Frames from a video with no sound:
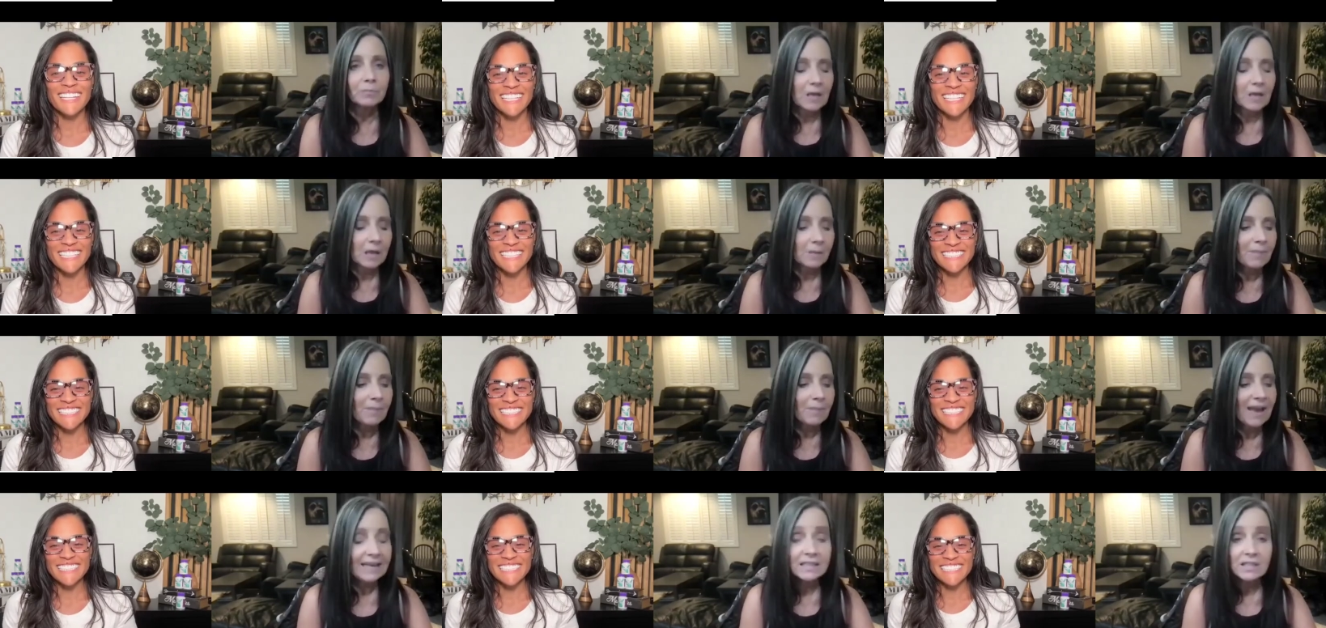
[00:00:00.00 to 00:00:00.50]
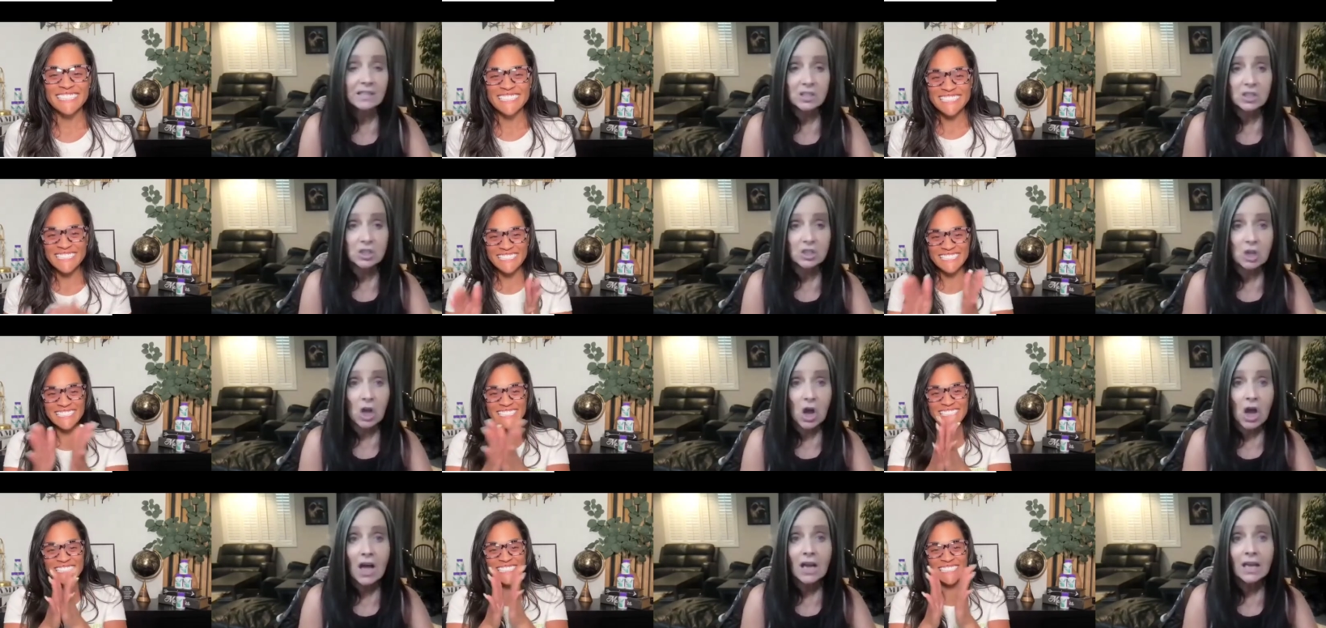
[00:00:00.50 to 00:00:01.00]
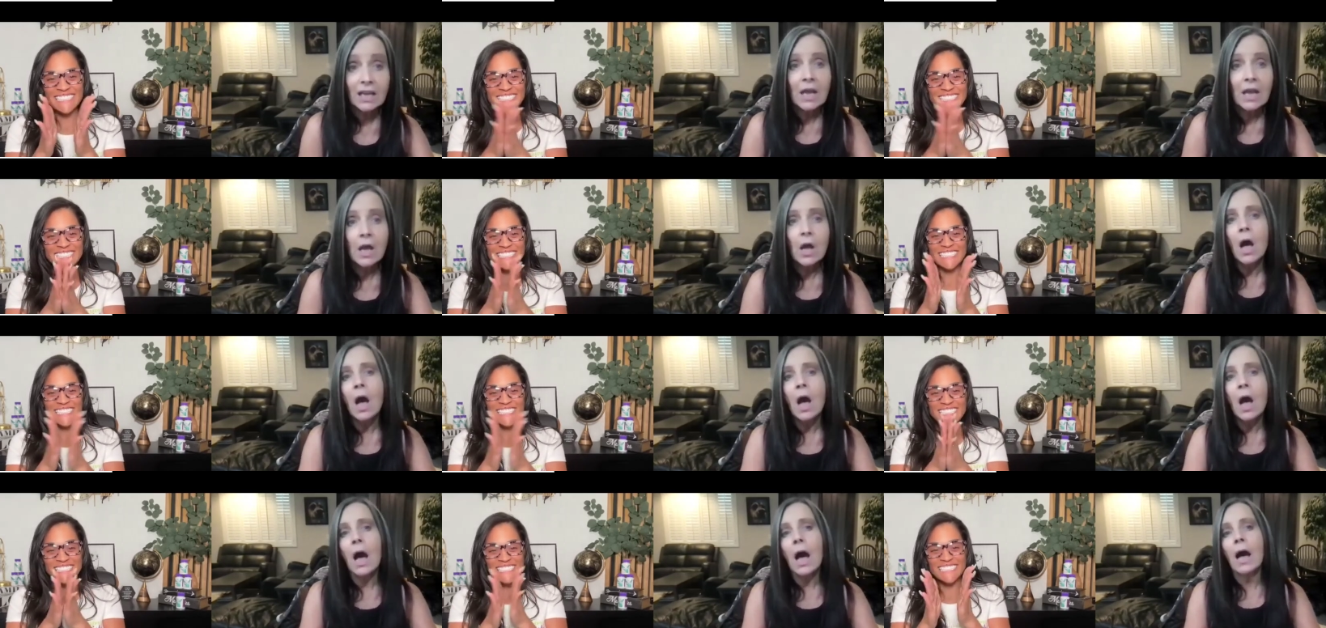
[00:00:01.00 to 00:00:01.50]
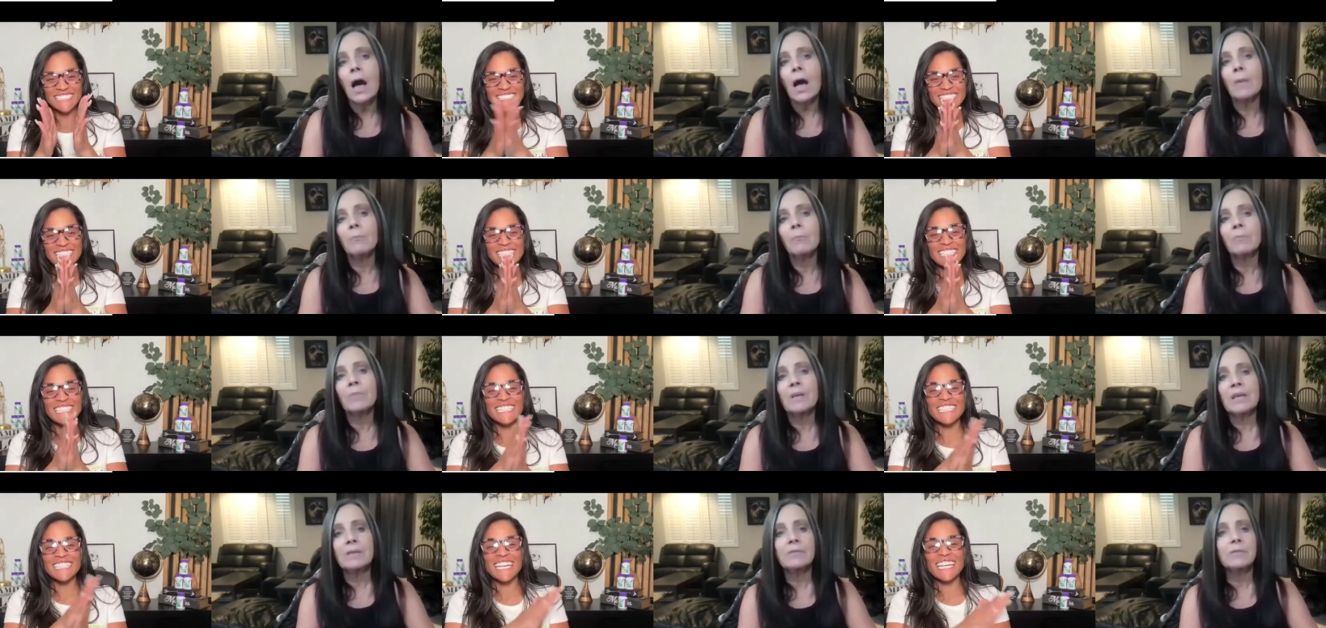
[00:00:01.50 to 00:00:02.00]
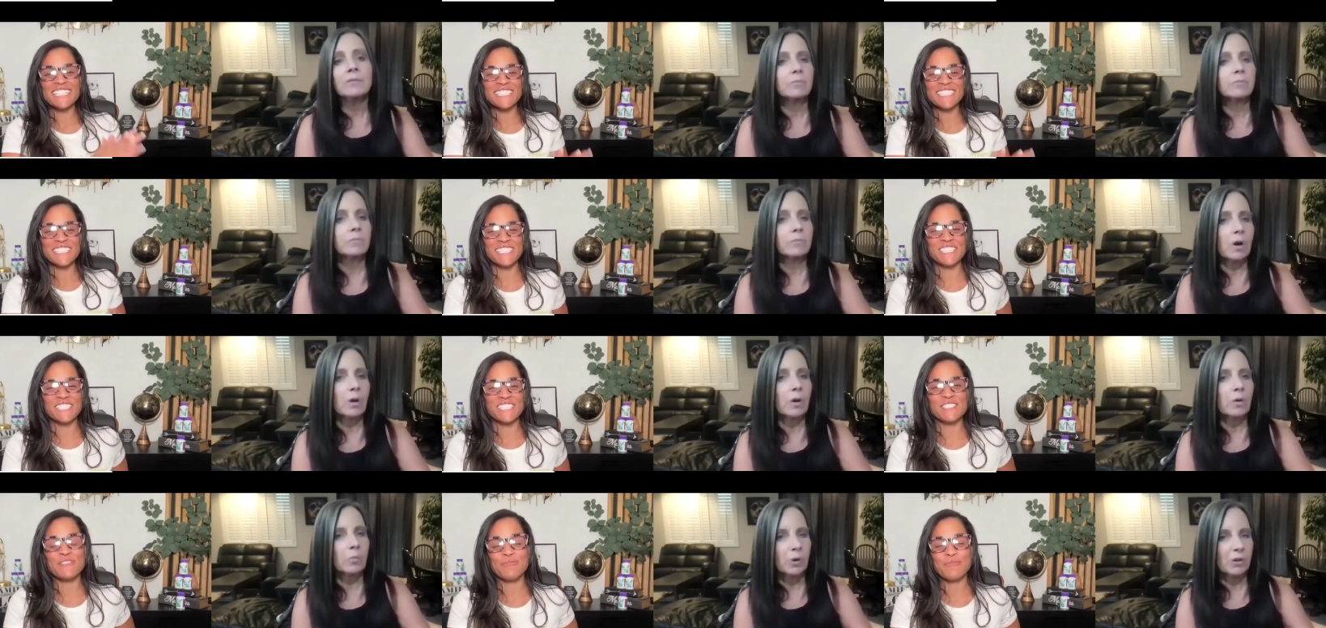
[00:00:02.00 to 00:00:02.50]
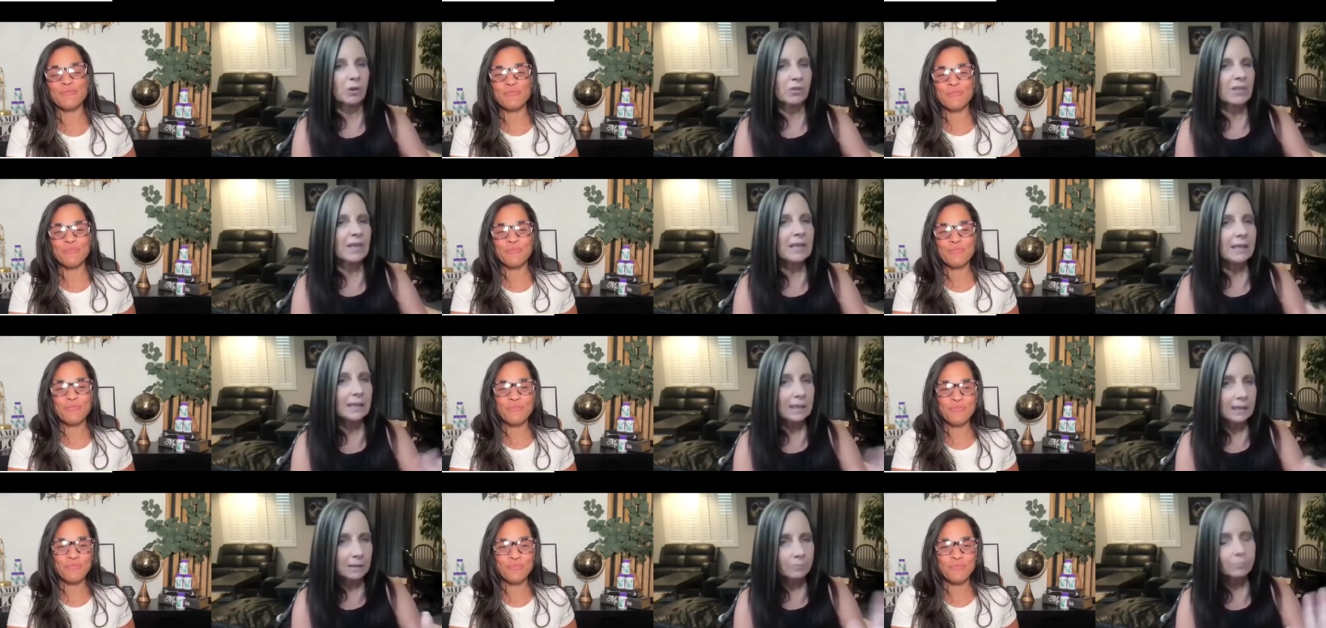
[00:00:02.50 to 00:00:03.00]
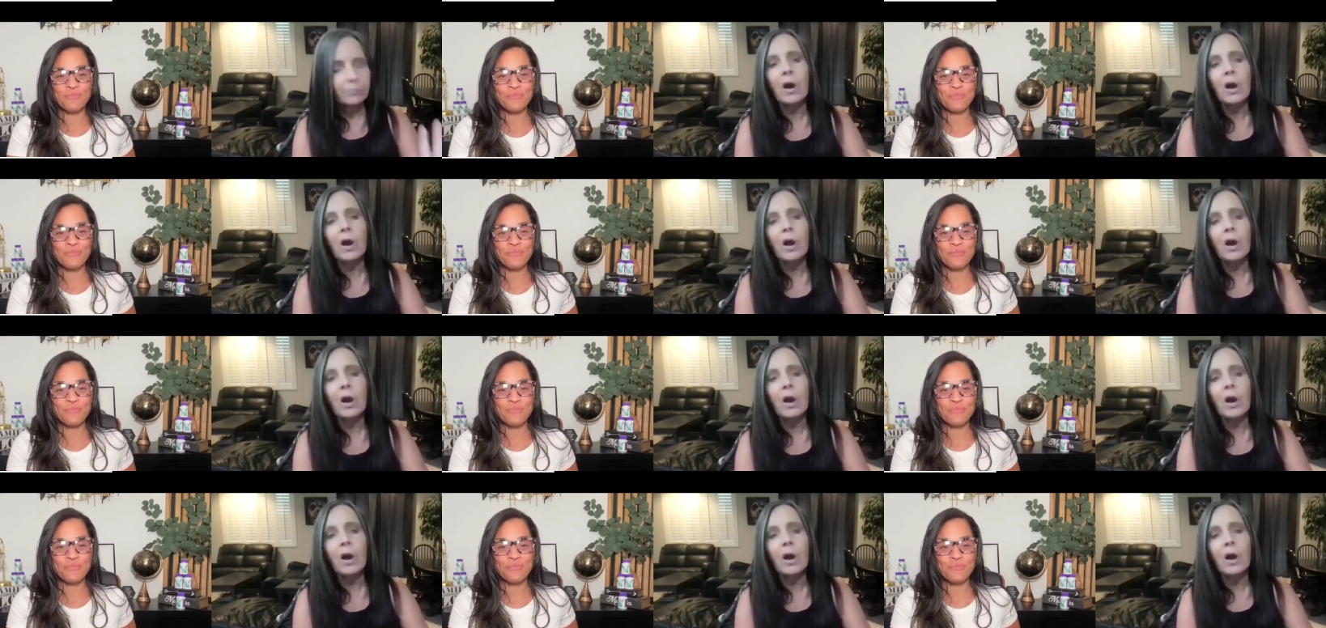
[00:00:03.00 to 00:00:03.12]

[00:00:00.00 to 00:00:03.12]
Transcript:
Speaker 1: come back in stock. Um, if, uh, we're thinking